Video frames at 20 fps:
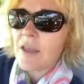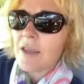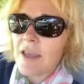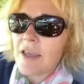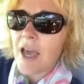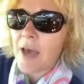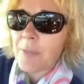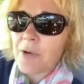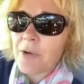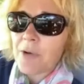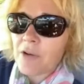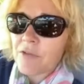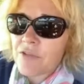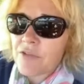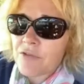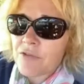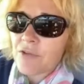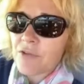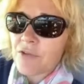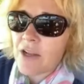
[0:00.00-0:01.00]
capital of
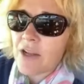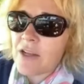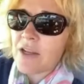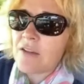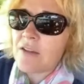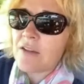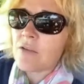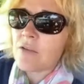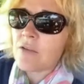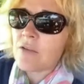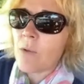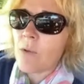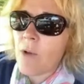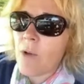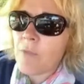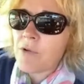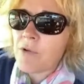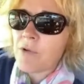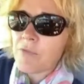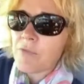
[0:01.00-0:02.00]
Australia, so I would
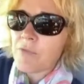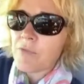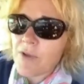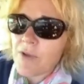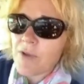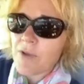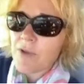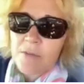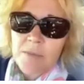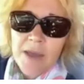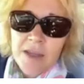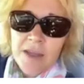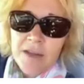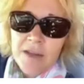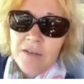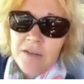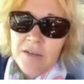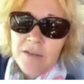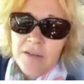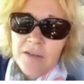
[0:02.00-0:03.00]
recommend if you're going
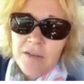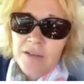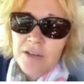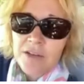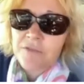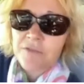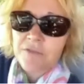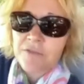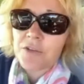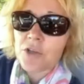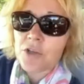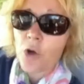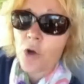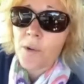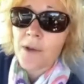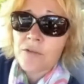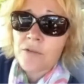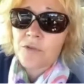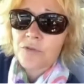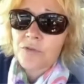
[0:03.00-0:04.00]
to Australia,
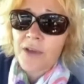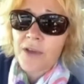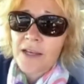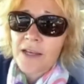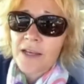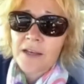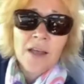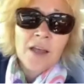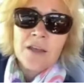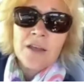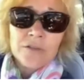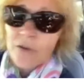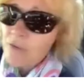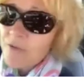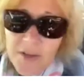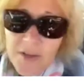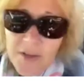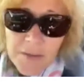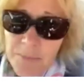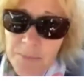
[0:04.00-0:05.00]
don't skip
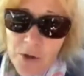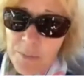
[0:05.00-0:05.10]
Melbourne.